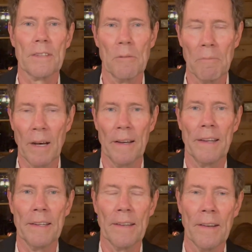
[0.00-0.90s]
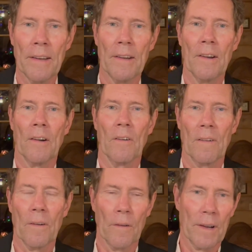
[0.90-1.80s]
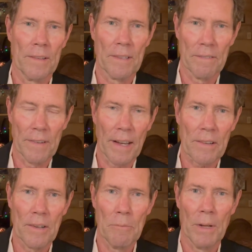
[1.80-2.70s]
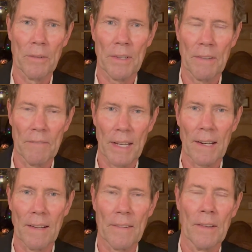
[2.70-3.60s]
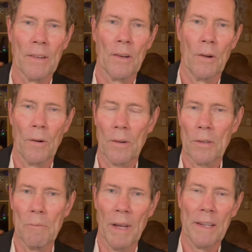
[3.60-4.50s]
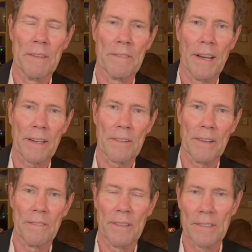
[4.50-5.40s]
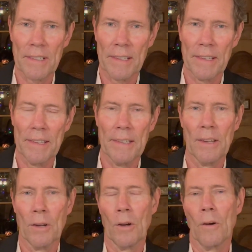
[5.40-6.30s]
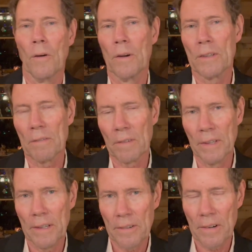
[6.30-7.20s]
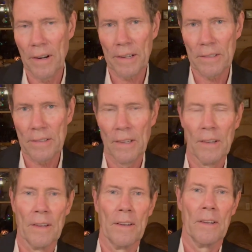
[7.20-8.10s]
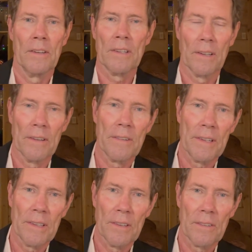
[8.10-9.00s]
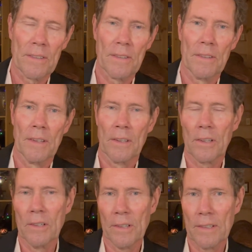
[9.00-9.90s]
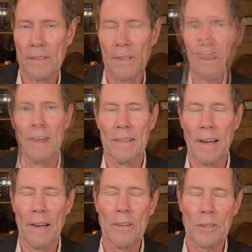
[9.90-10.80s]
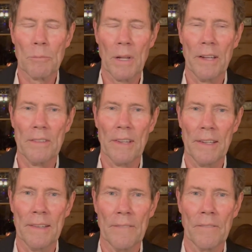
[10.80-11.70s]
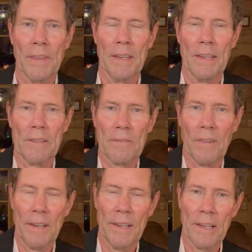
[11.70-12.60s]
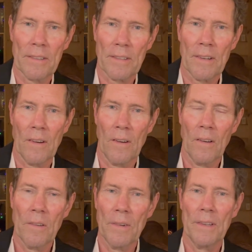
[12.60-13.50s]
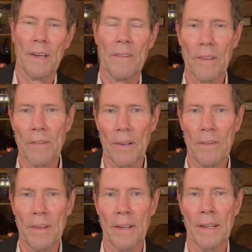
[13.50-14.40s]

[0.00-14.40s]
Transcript: a mine, or it's a factory melting metal, or it's a manufacturing facility, or it's a fleet of trucks delivering those goods. Entire supply chain is financed all the way down the road,